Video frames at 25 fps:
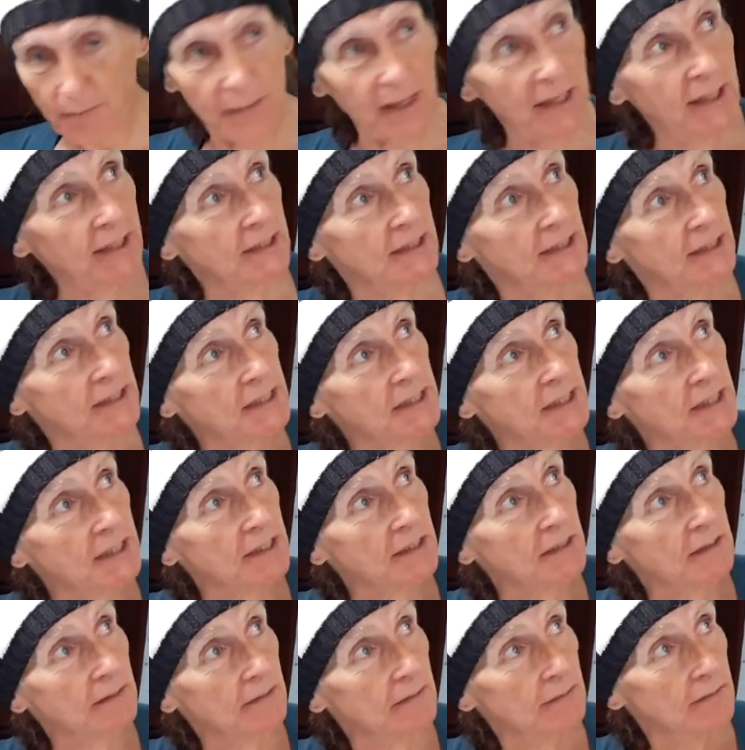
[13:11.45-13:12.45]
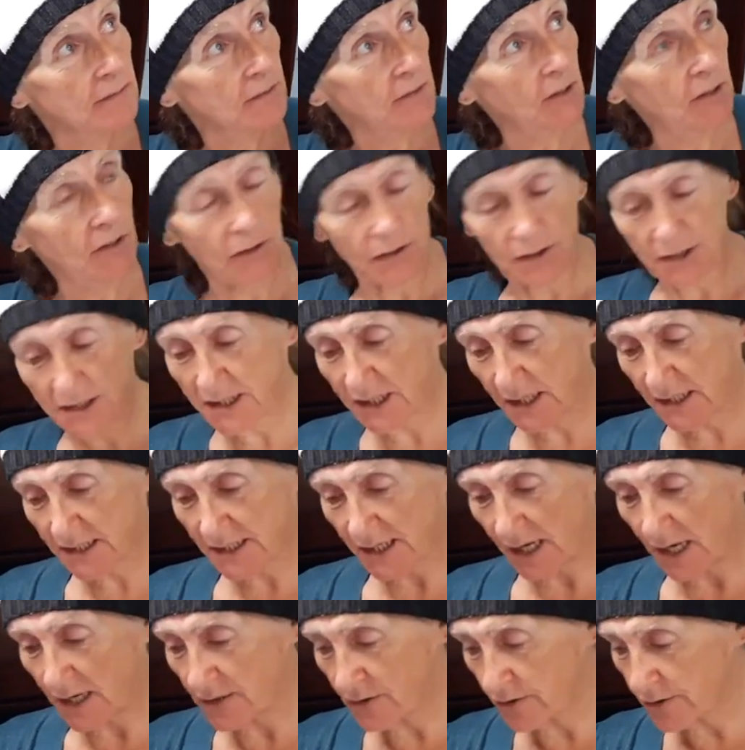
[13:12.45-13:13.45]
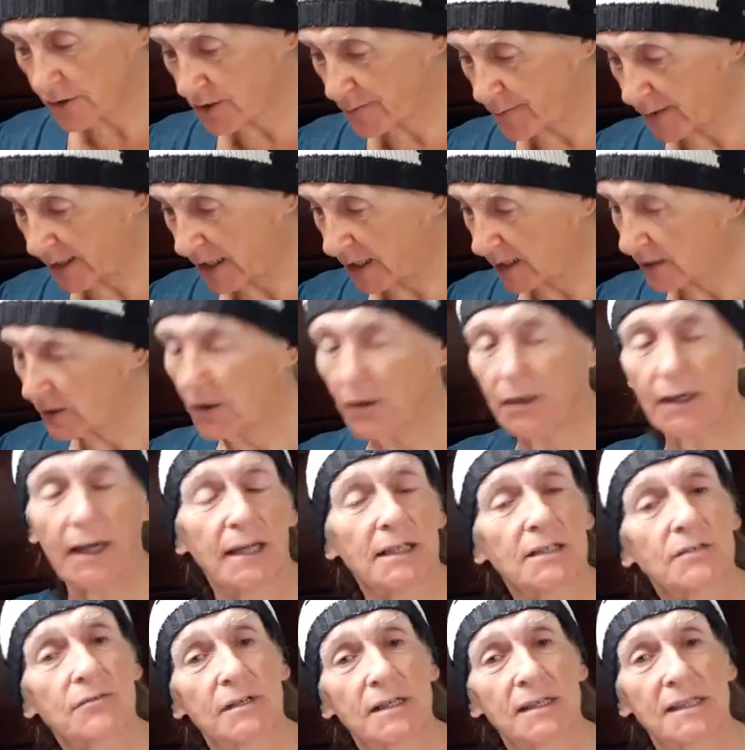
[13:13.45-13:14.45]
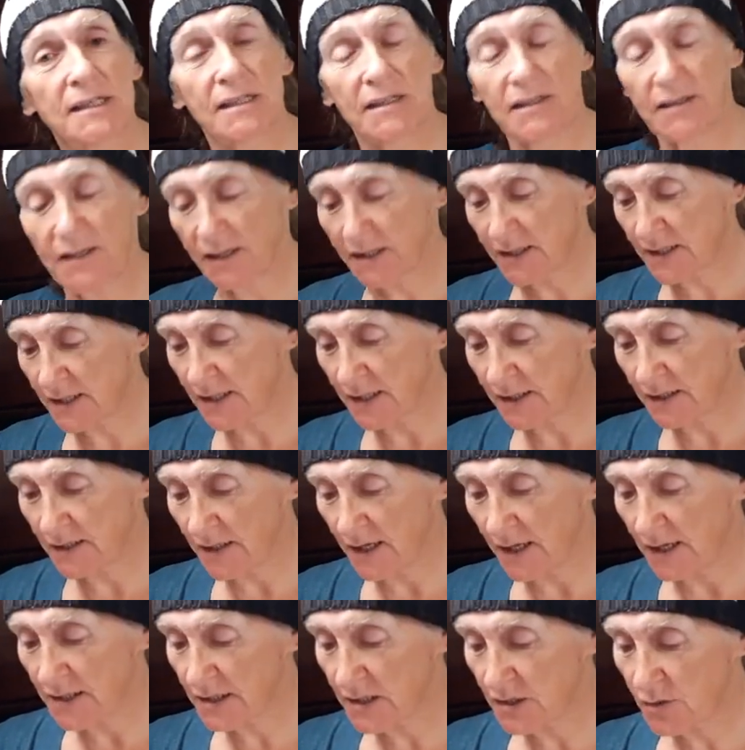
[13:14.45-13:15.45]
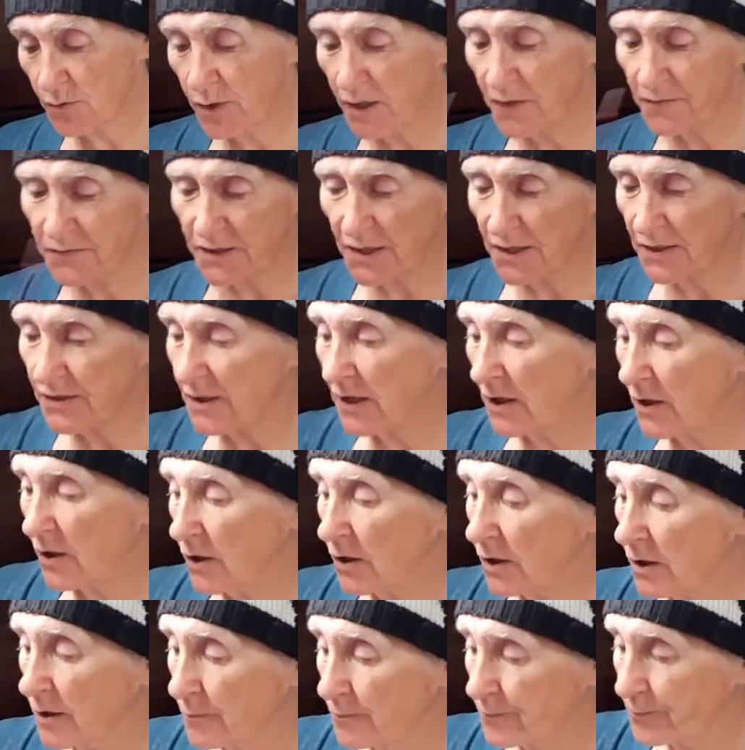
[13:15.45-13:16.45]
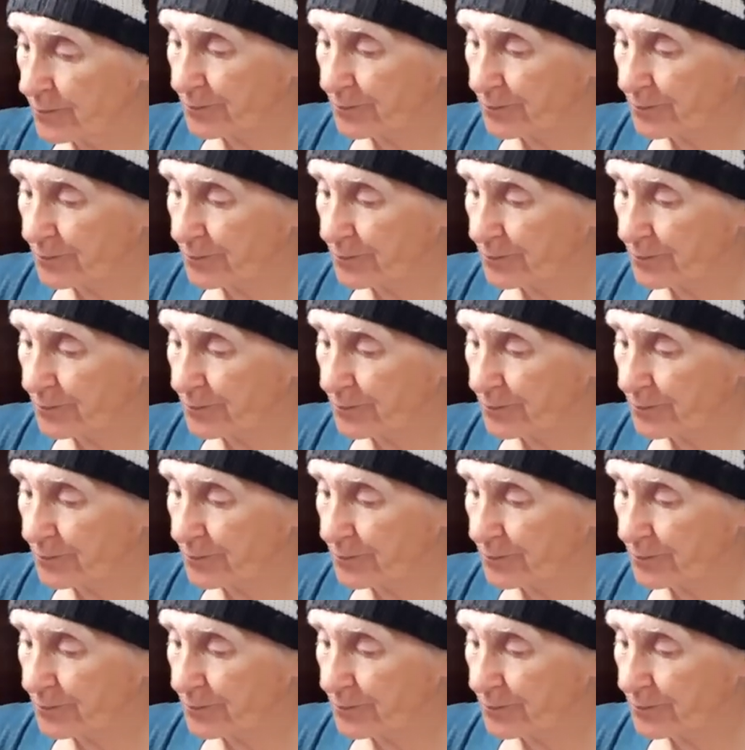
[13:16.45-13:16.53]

means doing all the sheets and also making log entries and things like that. So what I've done on the log,